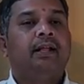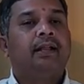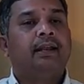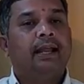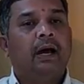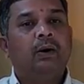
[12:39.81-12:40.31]

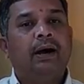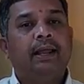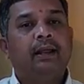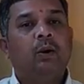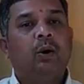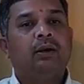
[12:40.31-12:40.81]
Now
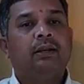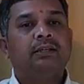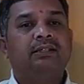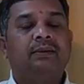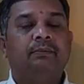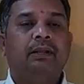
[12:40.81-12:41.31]
I got a
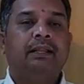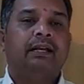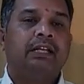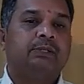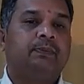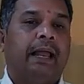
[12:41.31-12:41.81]
symbol that
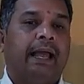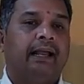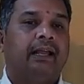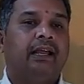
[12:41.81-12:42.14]
is blank.